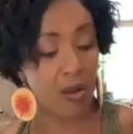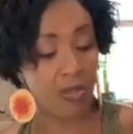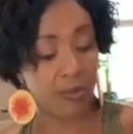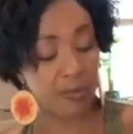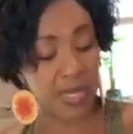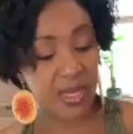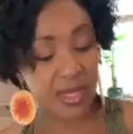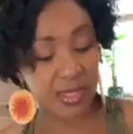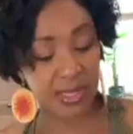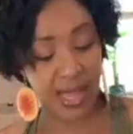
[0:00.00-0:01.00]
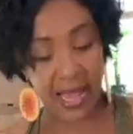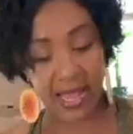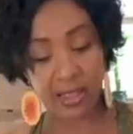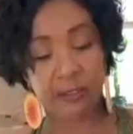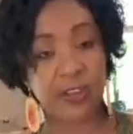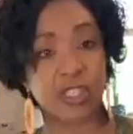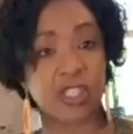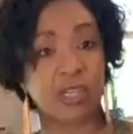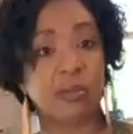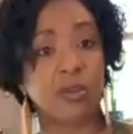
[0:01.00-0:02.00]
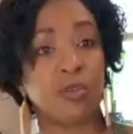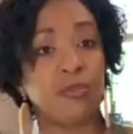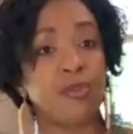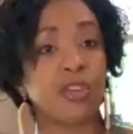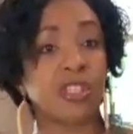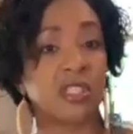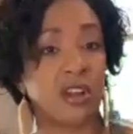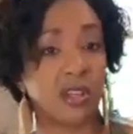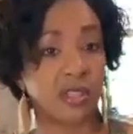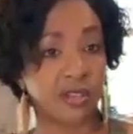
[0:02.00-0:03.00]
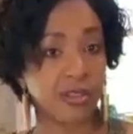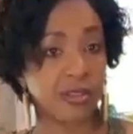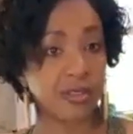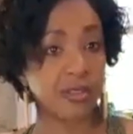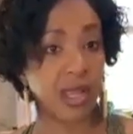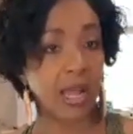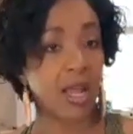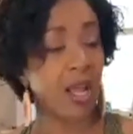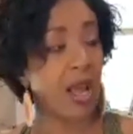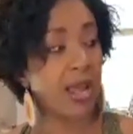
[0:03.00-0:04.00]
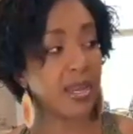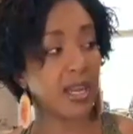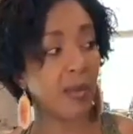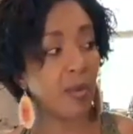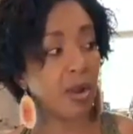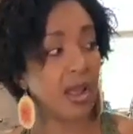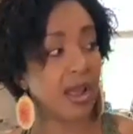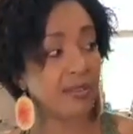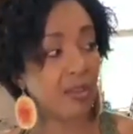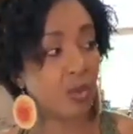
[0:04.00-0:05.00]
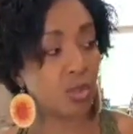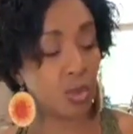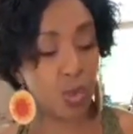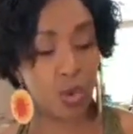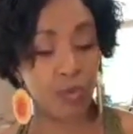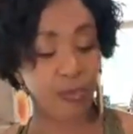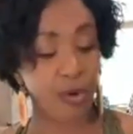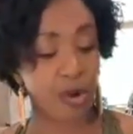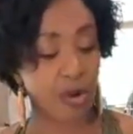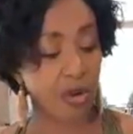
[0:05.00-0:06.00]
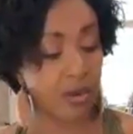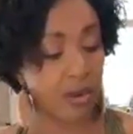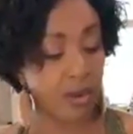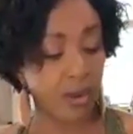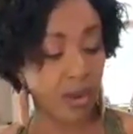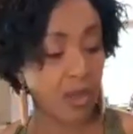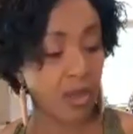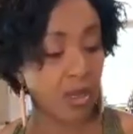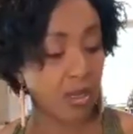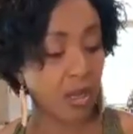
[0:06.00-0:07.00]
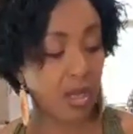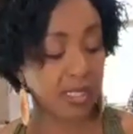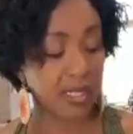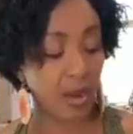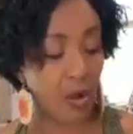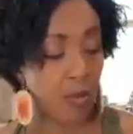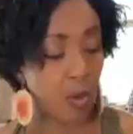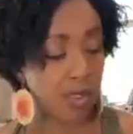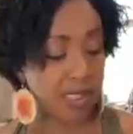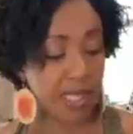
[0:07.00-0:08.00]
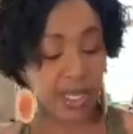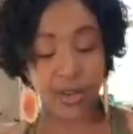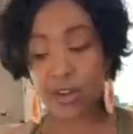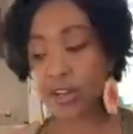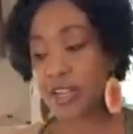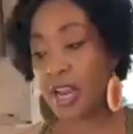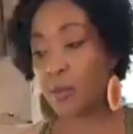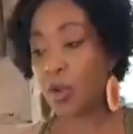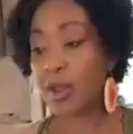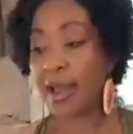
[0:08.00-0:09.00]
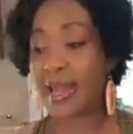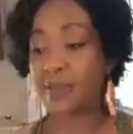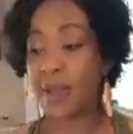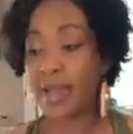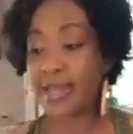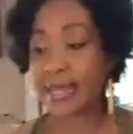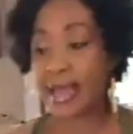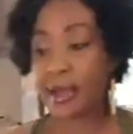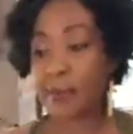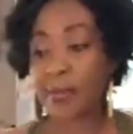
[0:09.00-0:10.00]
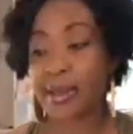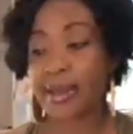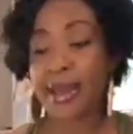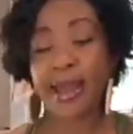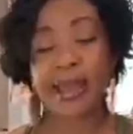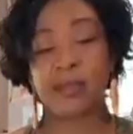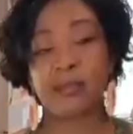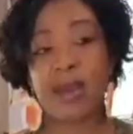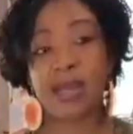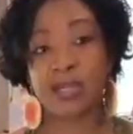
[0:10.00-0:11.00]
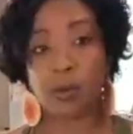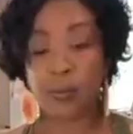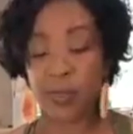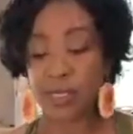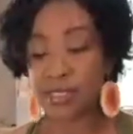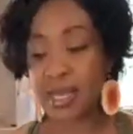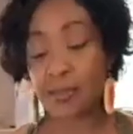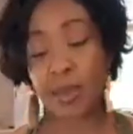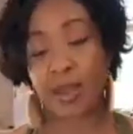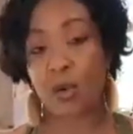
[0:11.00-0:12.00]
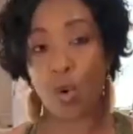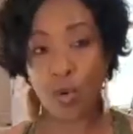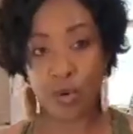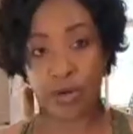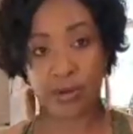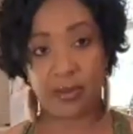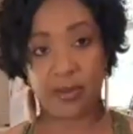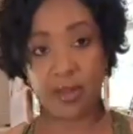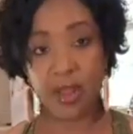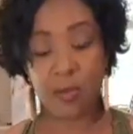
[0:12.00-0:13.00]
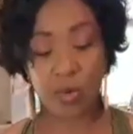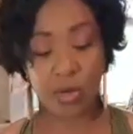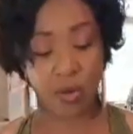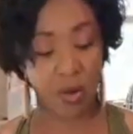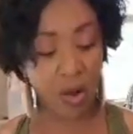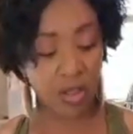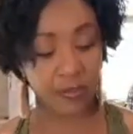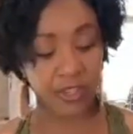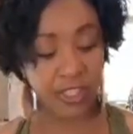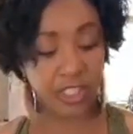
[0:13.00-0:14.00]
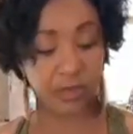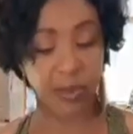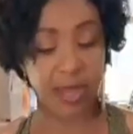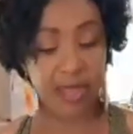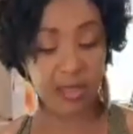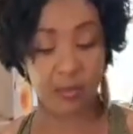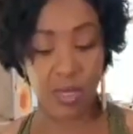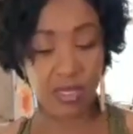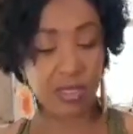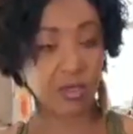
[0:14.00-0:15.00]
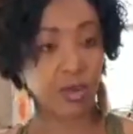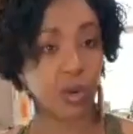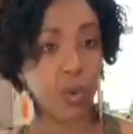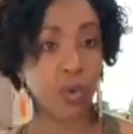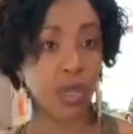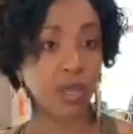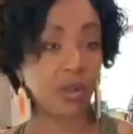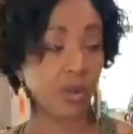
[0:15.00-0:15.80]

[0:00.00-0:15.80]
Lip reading: the meat and the vegetable for starters, and then I'm gonna have those cook for until almost tender. Then I'm gonna add my yam and my dumplings and my corn, but all the vegetable and the meat is gonna go in